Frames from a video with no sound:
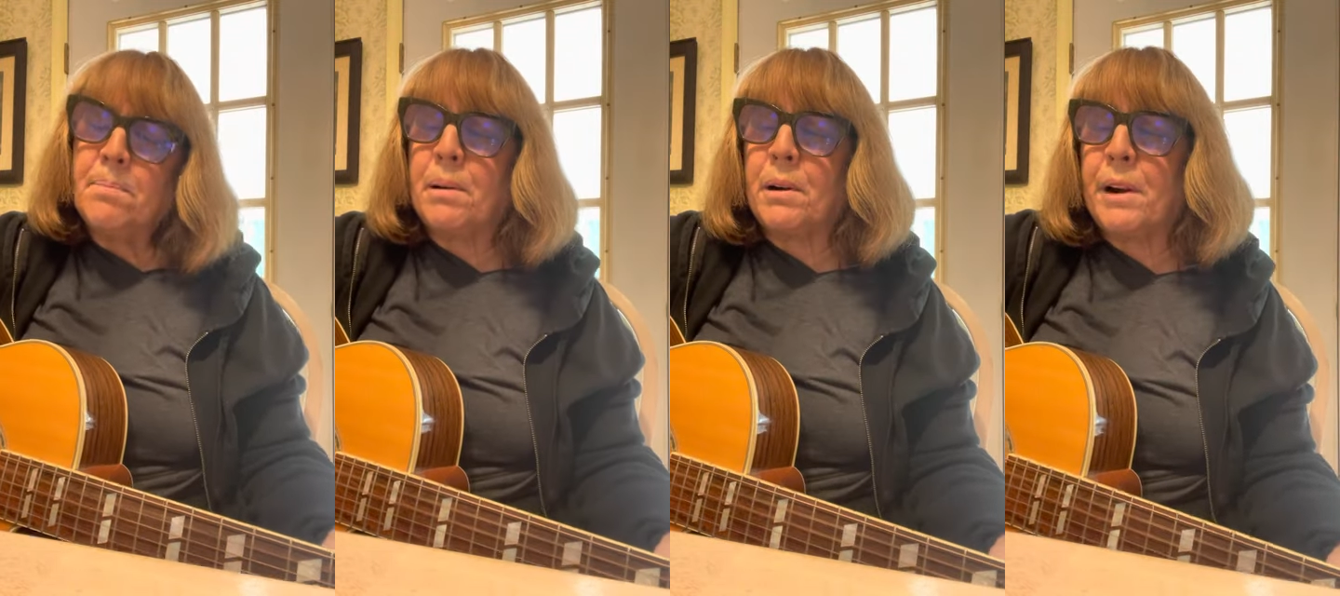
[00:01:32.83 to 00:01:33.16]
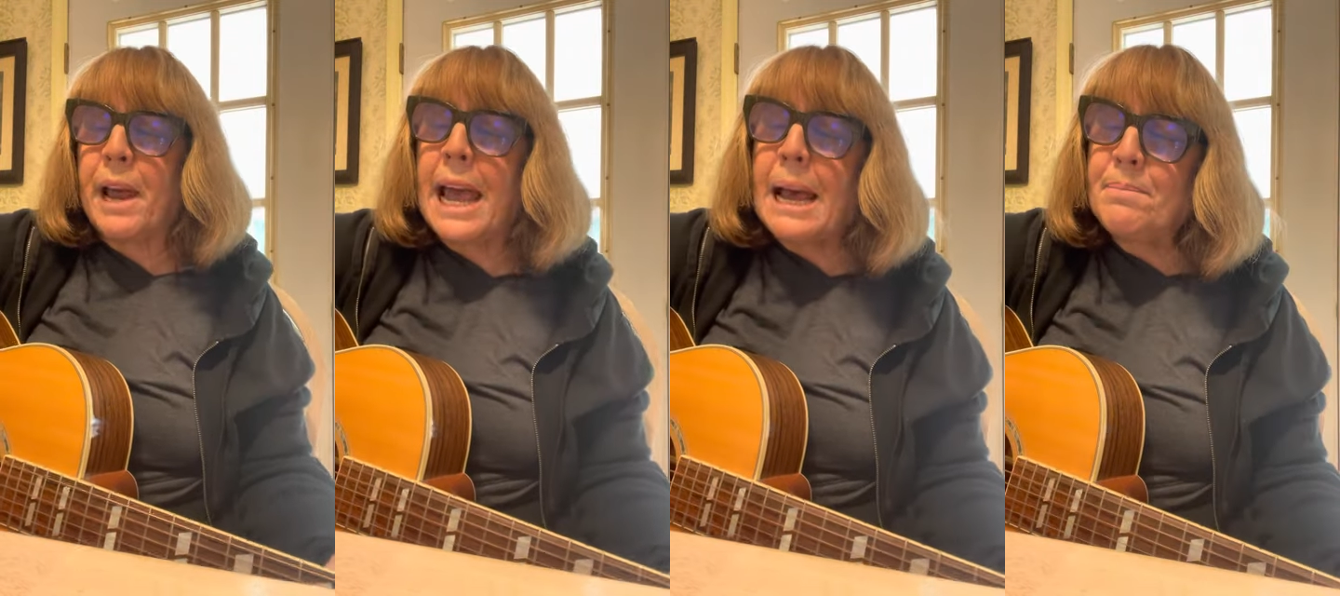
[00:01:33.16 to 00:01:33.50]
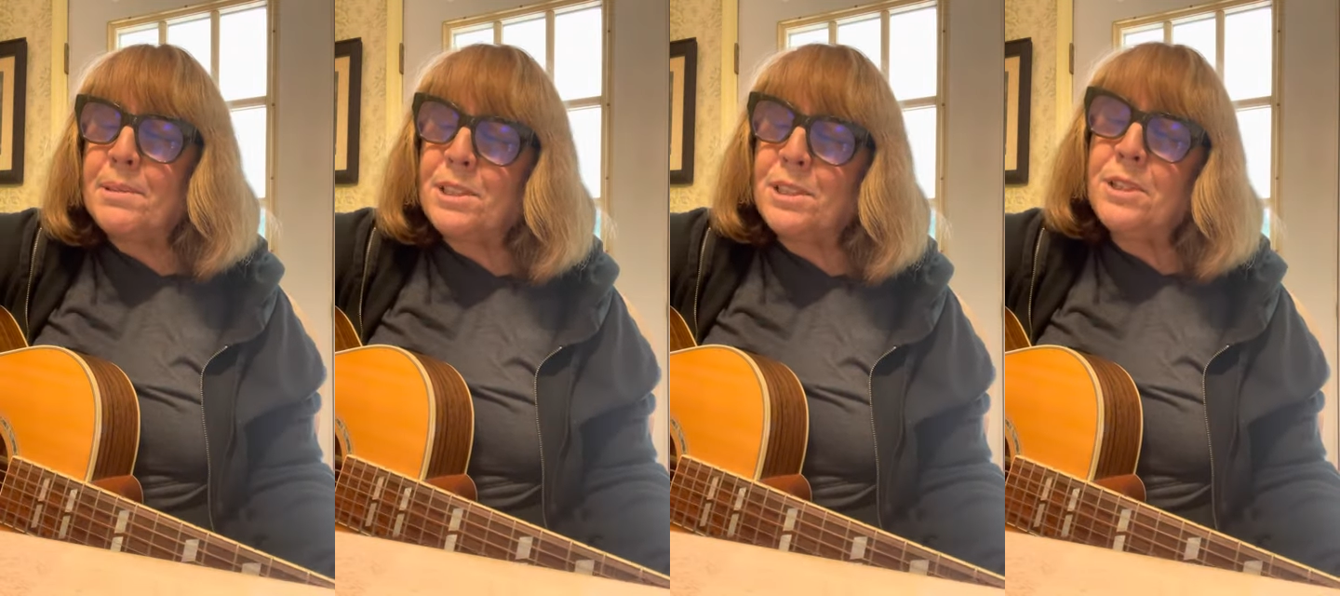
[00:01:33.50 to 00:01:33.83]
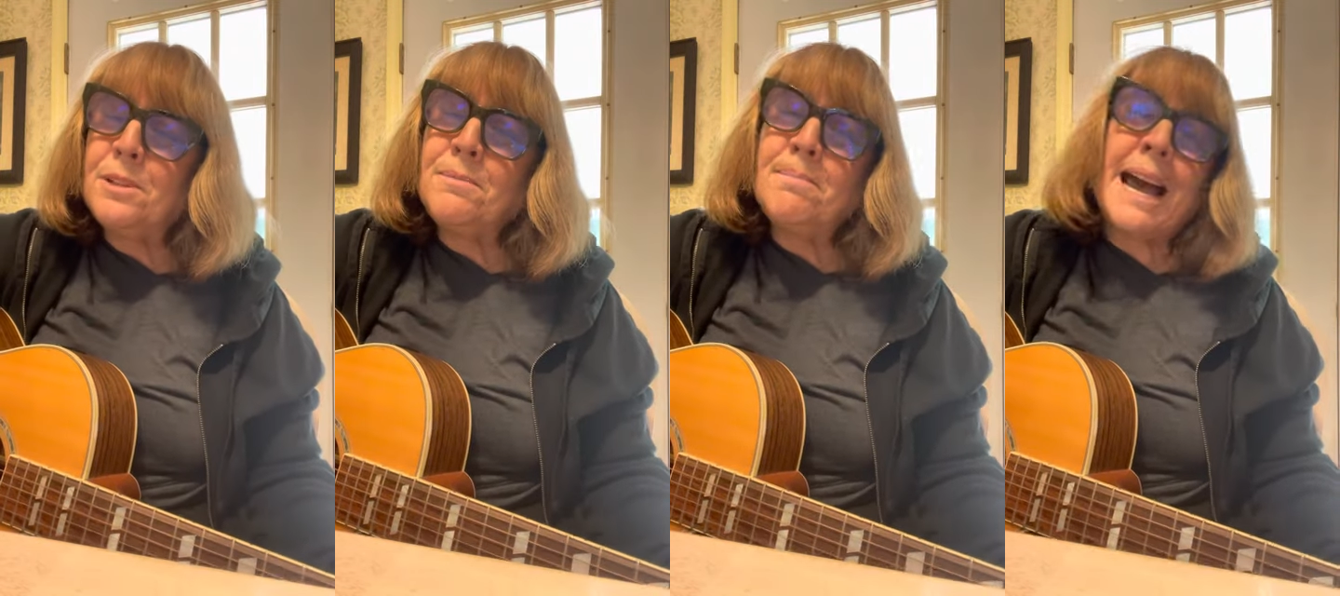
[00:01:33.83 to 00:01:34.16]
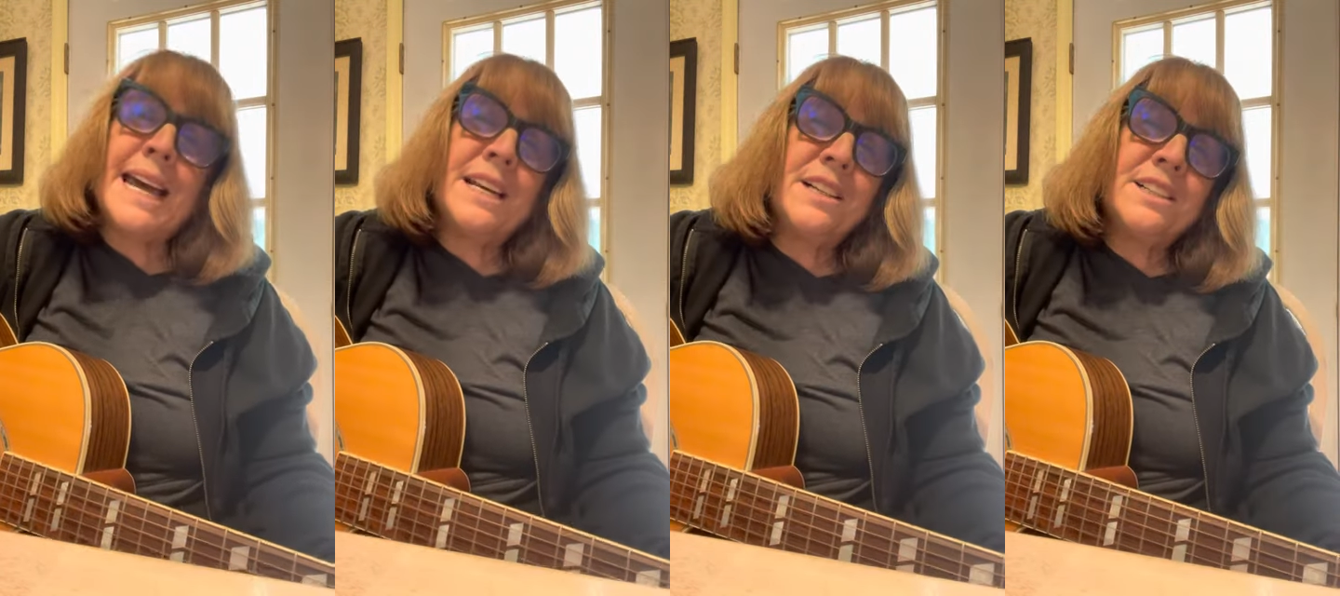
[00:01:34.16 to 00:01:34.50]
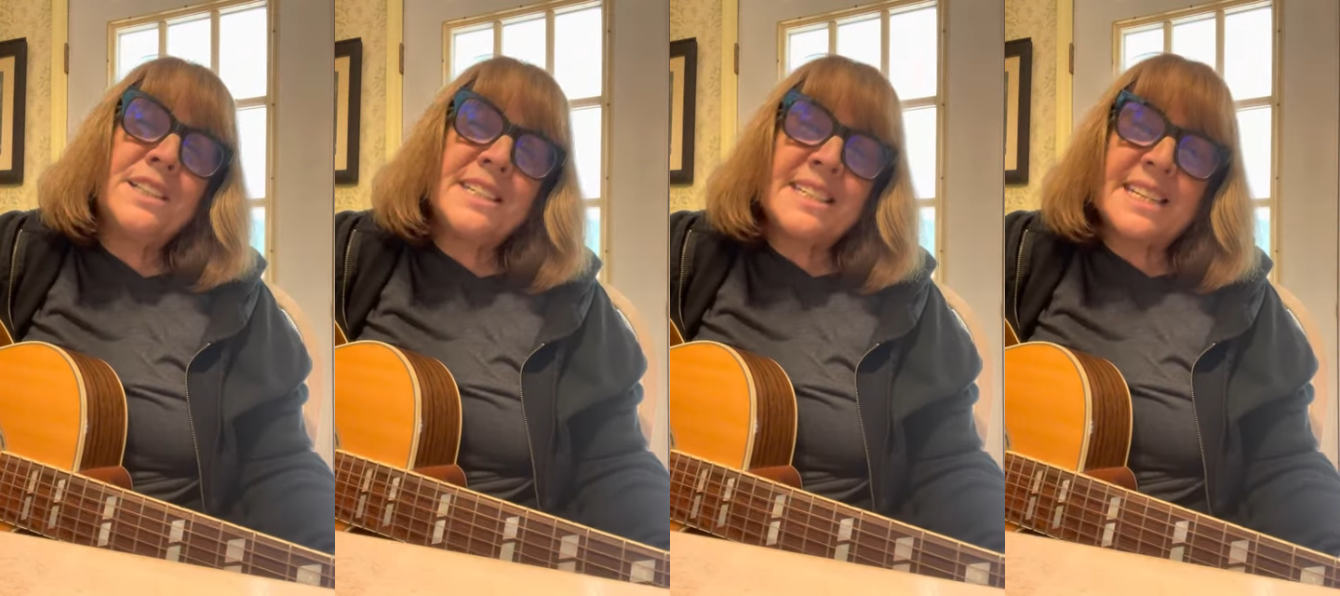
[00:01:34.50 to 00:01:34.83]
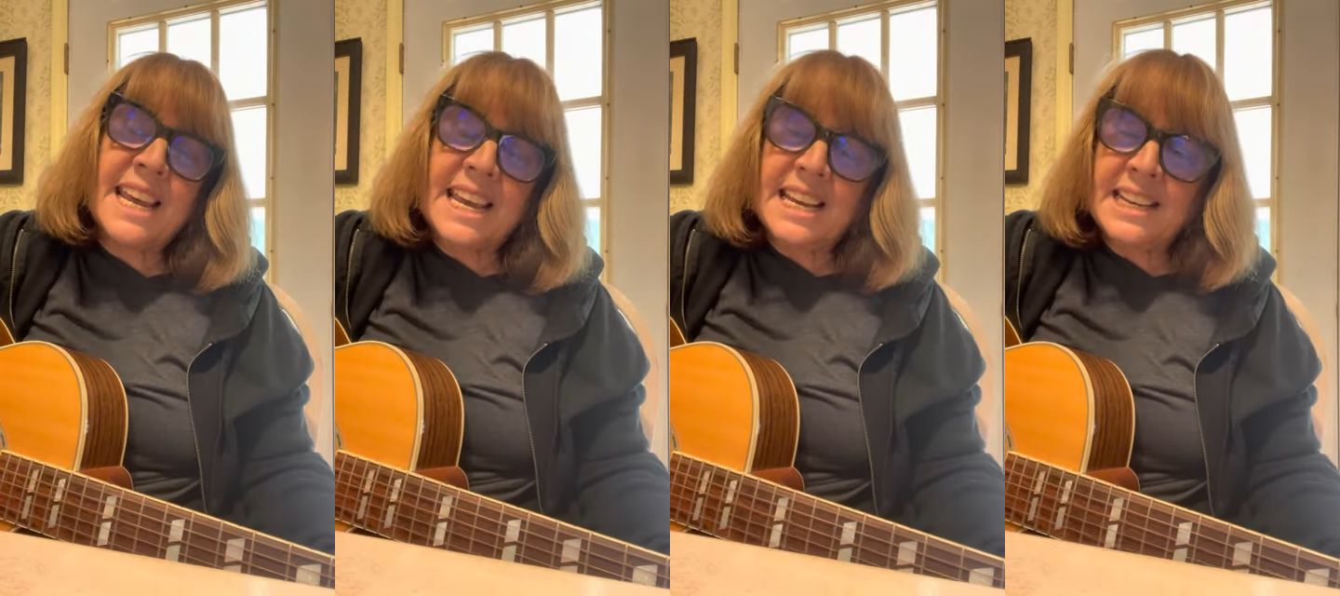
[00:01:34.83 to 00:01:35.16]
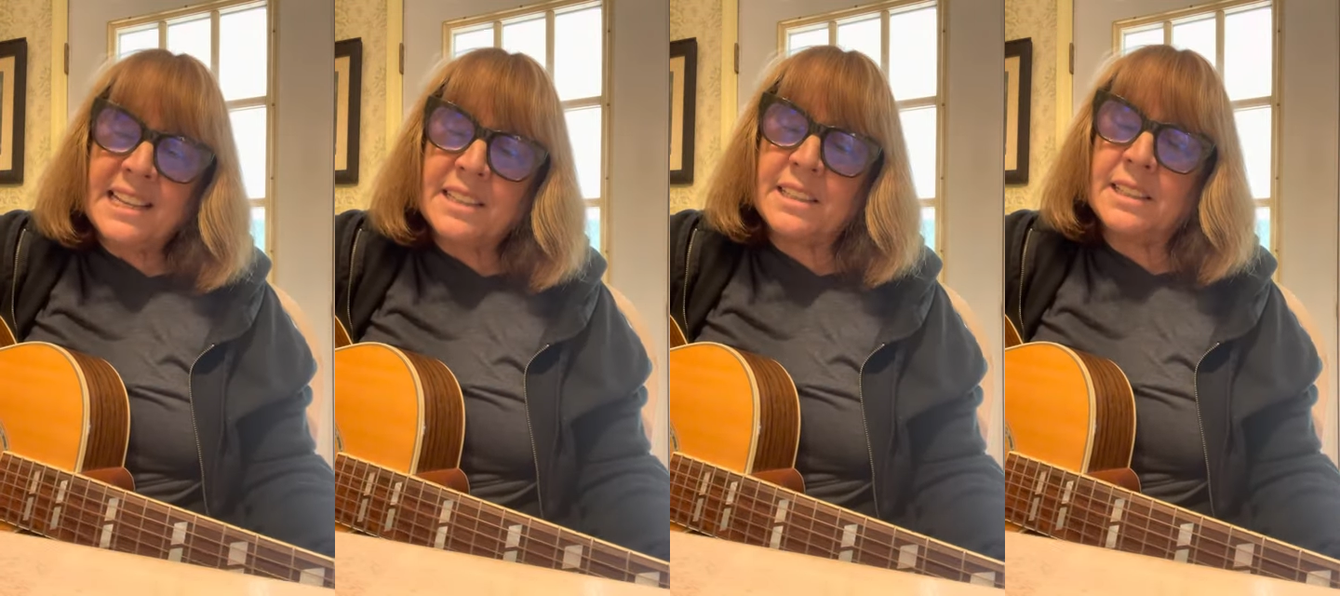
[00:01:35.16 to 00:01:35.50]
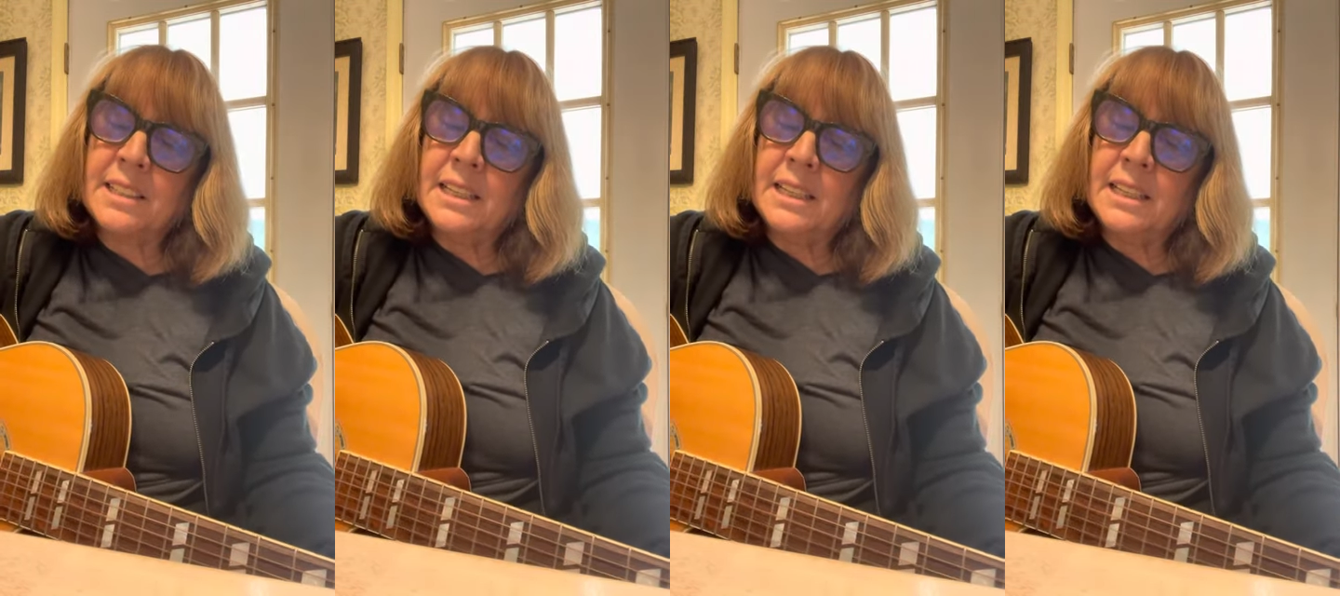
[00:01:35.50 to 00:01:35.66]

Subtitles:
Perhaps you might understand